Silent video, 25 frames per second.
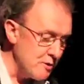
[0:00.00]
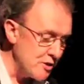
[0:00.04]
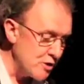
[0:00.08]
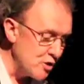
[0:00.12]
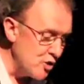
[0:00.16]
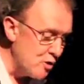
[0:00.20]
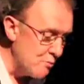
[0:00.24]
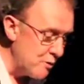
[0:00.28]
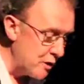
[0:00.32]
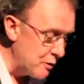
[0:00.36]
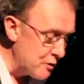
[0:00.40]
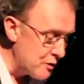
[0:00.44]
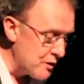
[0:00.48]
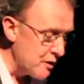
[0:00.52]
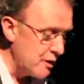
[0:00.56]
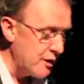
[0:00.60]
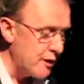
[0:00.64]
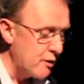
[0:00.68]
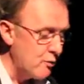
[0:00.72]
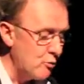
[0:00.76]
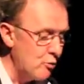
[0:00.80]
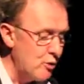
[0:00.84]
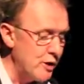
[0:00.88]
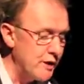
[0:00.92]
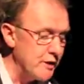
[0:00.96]
so I'm assuming it was
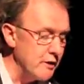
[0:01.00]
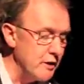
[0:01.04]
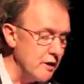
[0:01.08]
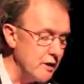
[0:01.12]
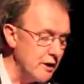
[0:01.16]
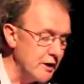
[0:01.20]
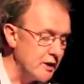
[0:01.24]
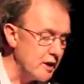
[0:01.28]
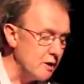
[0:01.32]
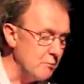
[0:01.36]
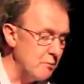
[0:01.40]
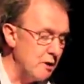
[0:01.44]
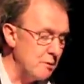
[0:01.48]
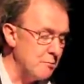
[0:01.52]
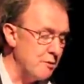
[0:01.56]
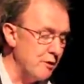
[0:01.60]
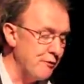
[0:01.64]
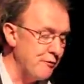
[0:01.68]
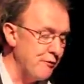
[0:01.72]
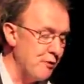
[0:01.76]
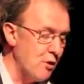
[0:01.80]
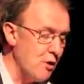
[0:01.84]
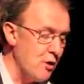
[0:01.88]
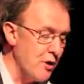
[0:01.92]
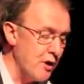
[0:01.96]
written a little bit
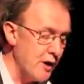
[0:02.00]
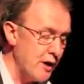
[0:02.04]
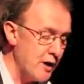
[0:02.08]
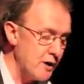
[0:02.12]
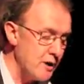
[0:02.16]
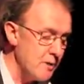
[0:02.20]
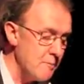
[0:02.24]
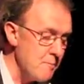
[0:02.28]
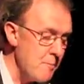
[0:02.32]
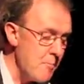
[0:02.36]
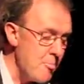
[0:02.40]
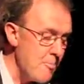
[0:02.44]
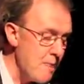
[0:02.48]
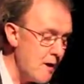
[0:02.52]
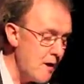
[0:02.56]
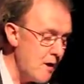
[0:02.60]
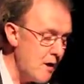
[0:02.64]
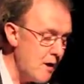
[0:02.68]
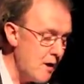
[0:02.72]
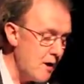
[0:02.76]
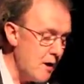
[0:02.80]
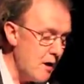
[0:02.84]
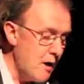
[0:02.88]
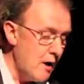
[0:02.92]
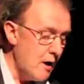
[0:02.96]
before that.
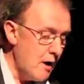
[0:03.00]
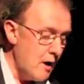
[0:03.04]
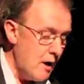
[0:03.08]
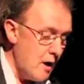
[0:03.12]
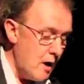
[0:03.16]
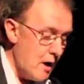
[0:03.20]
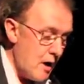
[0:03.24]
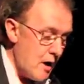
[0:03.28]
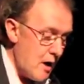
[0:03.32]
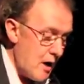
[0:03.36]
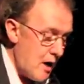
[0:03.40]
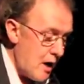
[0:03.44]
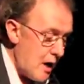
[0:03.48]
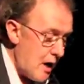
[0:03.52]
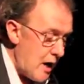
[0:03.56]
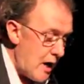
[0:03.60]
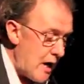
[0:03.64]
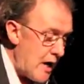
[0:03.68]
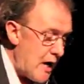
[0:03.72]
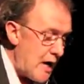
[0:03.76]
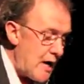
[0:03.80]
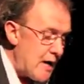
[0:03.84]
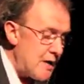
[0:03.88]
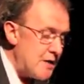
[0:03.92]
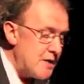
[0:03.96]

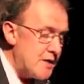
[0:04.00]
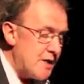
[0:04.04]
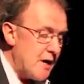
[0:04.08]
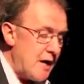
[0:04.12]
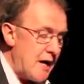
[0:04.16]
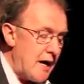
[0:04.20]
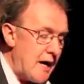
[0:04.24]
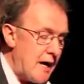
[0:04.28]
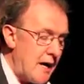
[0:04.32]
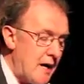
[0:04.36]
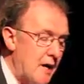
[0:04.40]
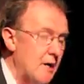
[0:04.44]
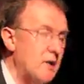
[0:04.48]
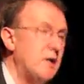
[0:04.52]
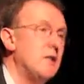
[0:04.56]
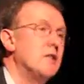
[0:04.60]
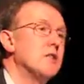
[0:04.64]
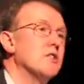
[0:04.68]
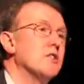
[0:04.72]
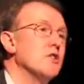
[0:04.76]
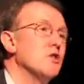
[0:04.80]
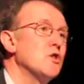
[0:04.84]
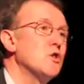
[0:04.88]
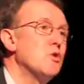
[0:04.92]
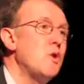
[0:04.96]
And
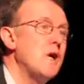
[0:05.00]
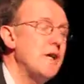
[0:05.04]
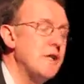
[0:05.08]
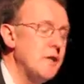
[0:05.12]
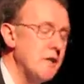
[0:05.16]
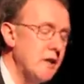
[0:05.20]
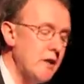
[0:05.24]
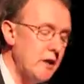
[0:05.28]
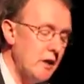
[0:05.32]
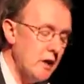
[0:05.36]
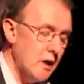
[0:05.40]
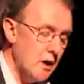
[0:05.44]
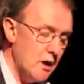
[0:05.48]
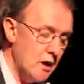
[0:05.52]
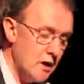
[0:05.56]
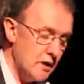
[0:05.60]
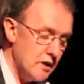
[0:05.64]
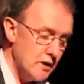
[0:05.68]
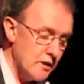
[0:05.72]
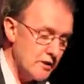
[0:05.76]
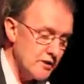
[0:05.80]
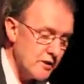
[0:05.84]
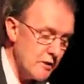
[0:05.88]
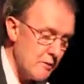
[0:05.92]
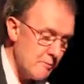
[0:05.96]
so 20
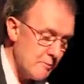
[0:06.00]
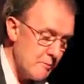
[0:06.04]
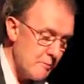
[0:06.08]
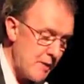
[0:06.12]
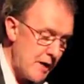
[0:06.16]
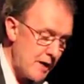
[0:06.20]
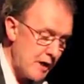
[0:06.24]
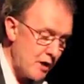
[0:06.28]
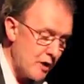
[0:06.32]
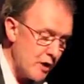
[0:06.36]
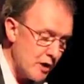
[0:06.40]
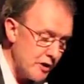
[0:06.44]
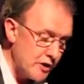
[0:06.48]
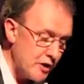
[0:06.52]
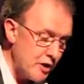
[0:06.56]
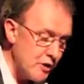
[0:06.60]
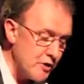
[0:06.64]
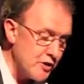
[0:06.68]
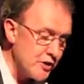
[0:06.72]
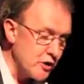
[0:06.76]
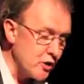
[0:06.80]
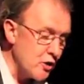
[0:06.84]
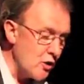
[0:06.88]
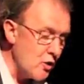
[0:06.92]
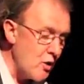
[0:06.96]
many odd
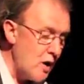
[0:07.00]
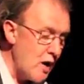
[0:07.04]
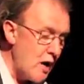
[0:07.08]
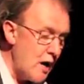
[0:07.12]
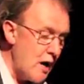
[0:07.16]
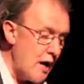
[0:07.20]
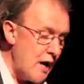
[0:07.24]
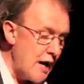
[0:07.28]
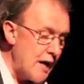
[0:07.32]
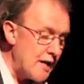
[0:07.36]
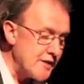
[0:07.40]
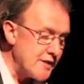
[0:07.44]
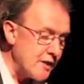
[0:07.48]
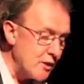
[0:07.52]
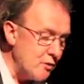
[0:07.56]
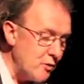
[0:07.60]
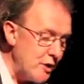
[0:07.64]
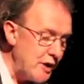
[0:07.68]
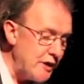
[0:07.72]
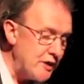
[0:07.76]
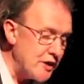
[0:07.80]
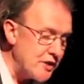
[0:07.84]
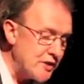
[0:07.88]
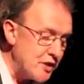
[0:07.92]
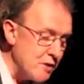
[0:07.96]
years ago, as I
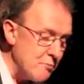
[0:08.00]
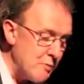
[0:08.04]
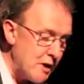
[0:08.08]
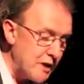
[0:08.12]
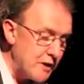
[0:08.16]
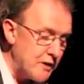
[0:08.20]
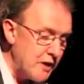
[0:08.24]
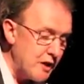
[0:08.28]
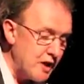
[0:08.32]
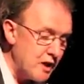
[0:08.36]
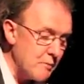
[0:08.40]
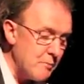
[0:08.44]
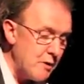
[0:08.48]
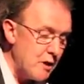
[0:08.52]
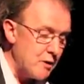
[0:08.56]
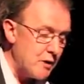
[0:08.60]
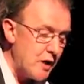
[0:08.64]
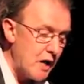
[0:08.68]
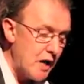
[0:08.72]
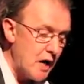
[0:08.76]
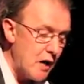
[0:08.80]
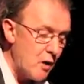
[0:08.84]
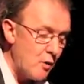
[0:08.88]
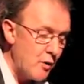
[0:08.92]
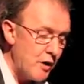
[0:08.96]
read this, you might think
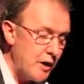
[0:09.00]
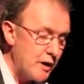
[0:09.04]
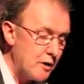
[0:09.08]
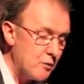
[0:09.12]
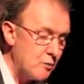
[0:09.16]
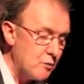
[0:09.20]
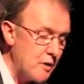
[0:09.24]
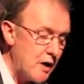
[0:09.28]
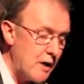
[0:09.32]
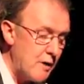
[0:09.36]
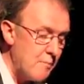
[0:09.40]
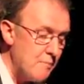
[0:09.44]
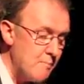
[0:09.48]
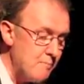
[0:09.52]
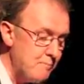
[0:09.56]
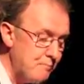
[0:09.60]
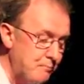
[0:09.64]
about how it